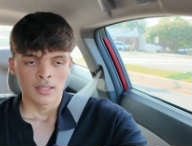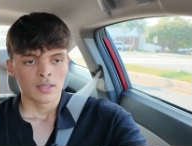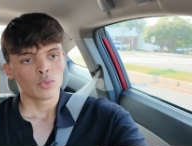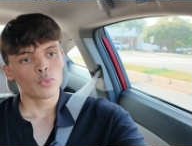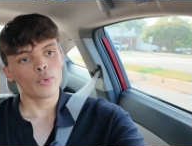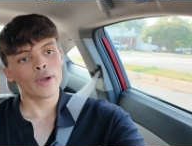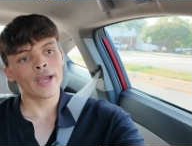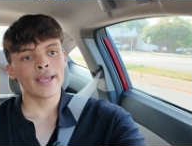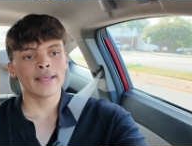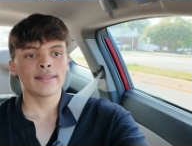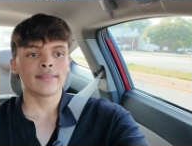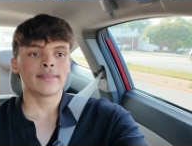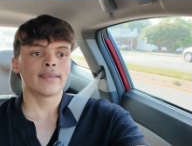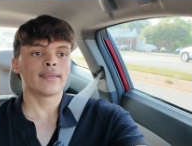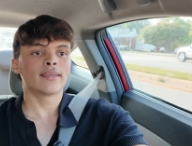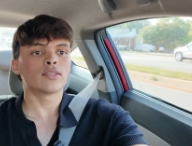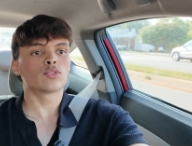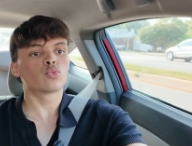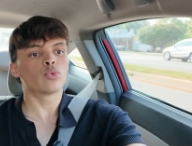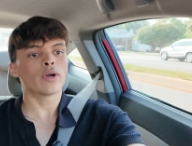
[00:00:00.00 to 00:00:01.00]

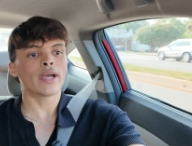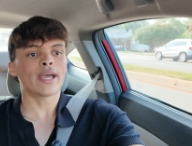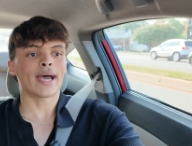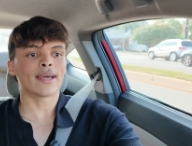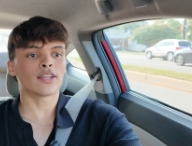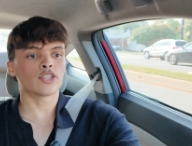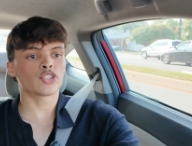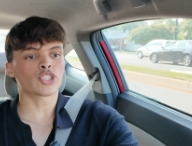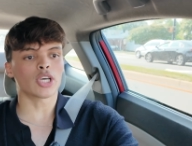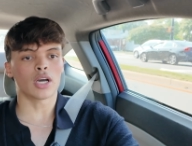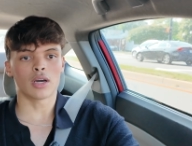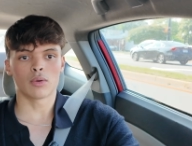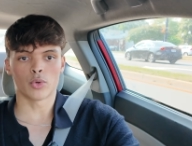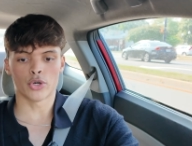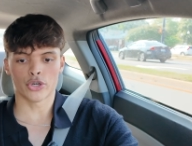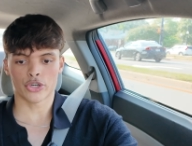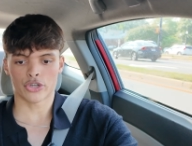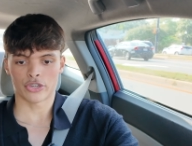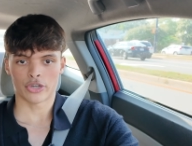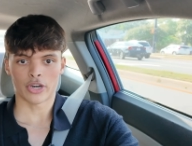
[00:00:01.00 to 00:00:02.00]
Wendy's, when I just saw a
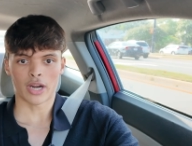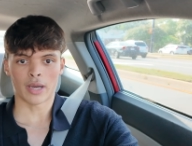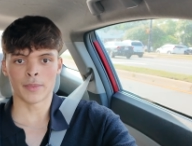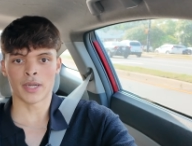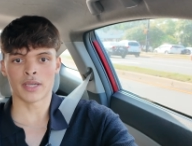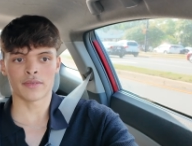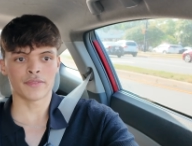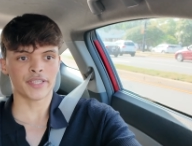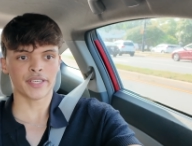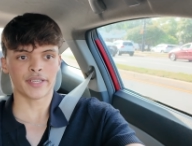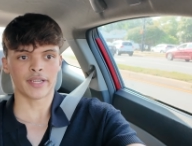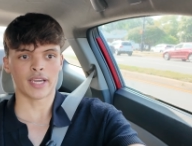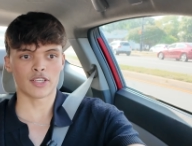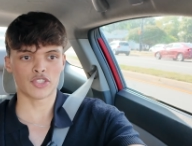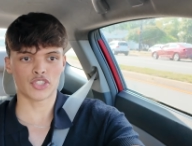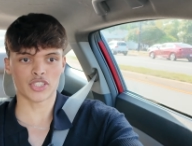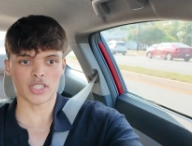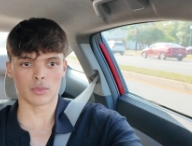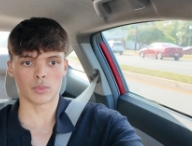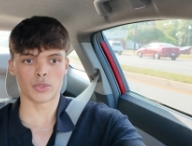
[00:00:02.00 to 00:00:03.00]
worker. I'm not even kidding. I
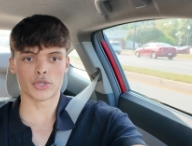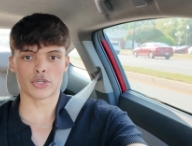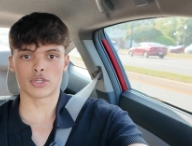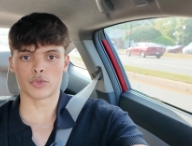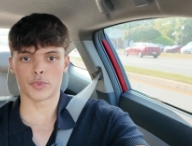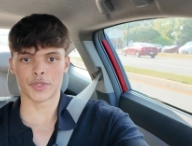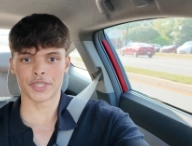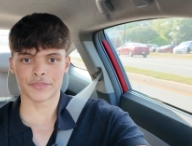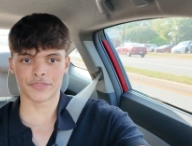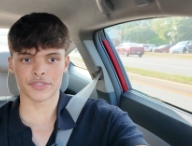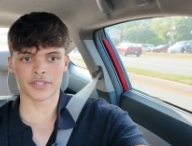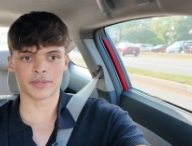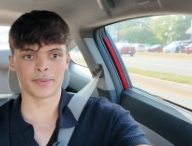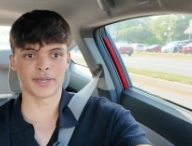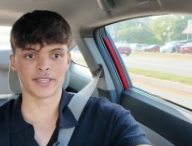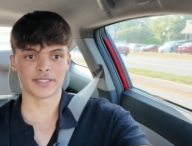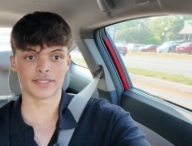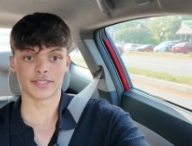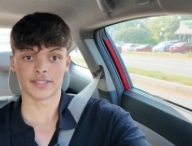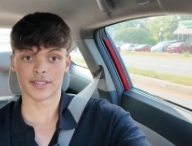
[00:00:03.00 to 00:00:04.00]
saw a worker waiting for the
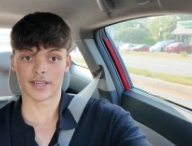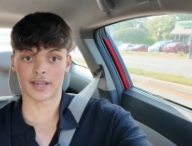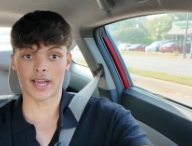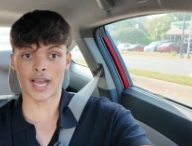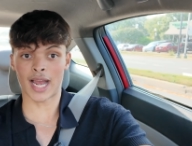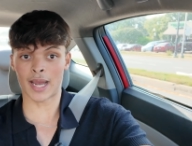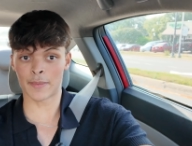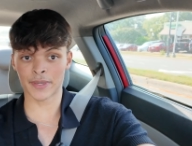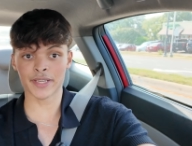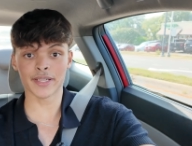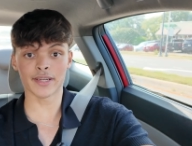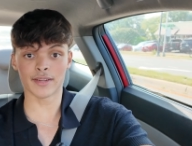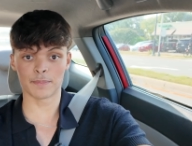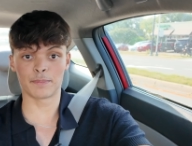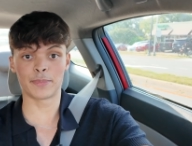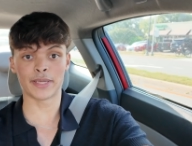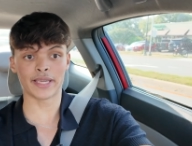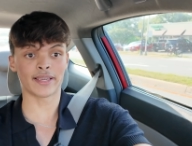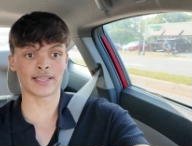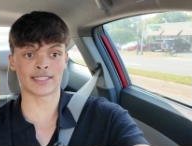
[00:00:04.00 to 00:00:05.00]
bus. I'm gonna
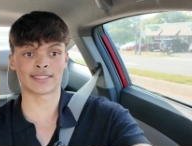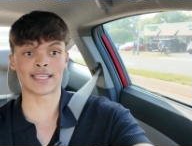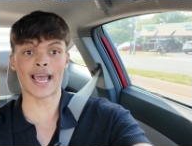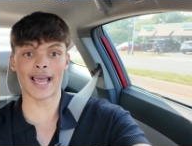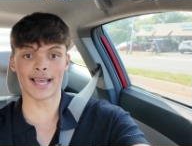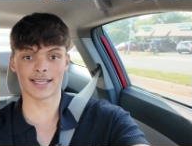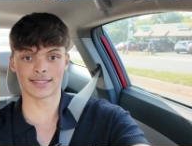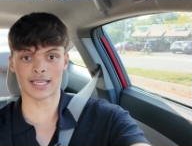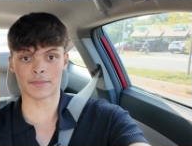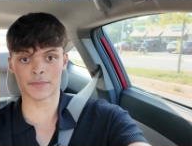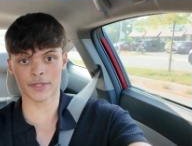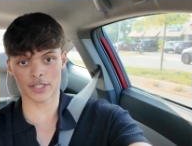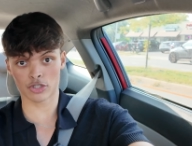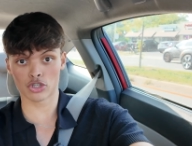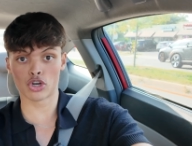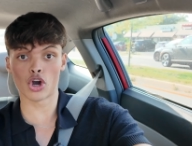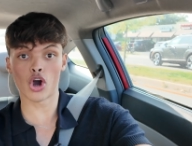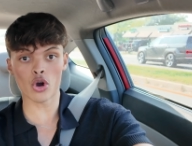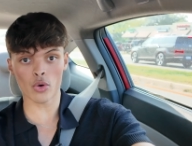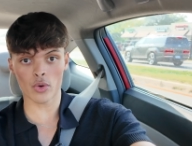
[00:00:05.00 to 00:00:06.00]
beat his ass. I'm
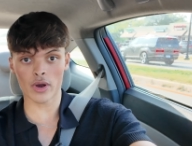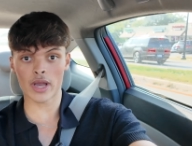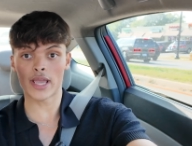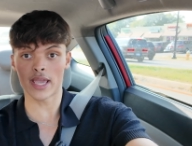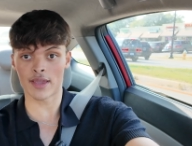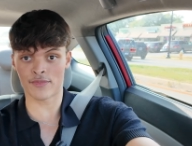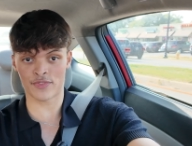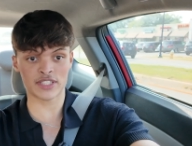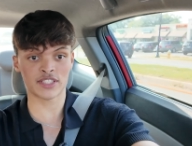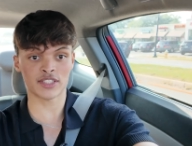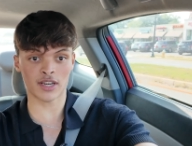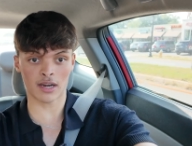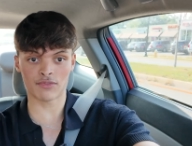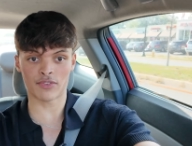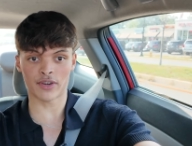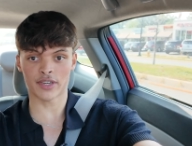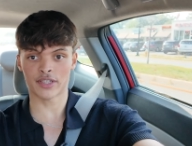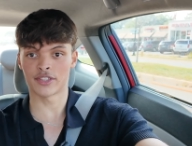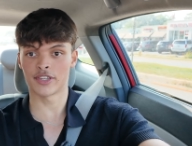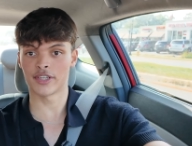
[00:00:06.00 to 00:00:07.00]
gonna go if it's not
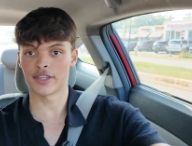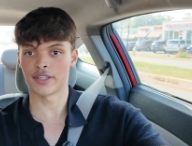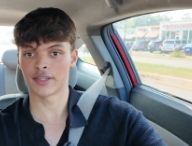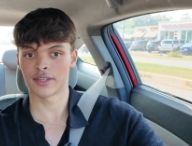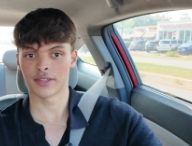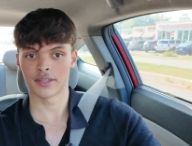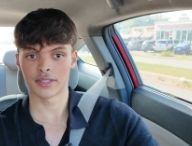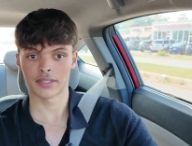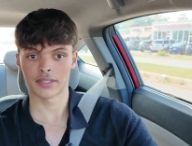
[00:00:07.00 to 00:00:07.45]
fucking good.